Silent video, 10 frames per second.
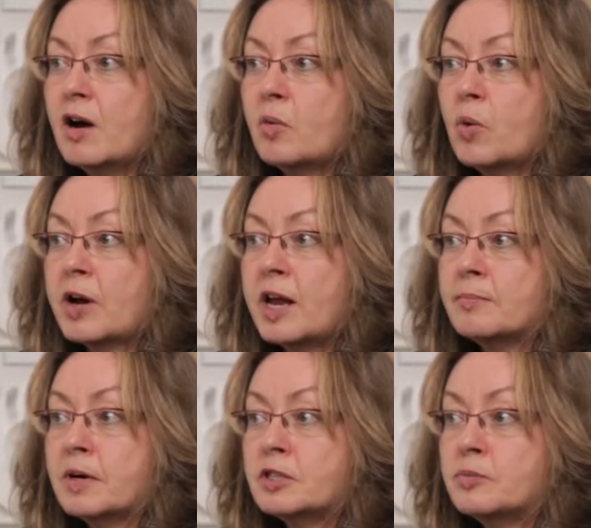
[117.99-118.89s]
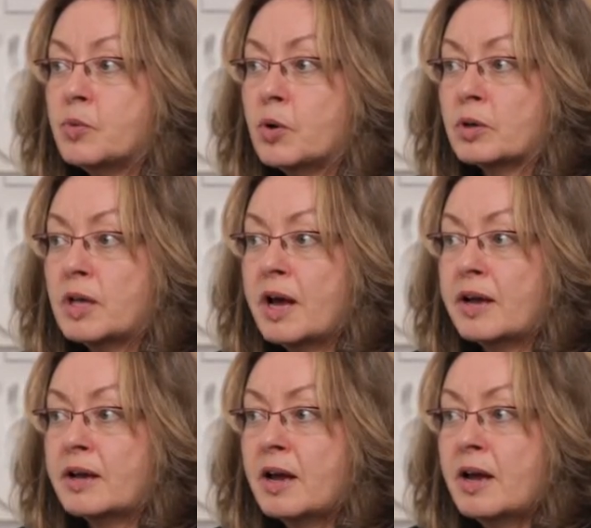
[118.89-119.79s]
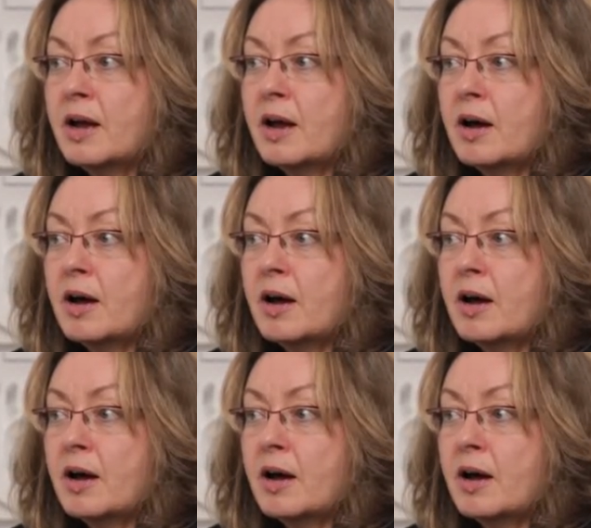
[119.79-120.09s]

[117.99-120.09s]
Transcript: uh, working much more like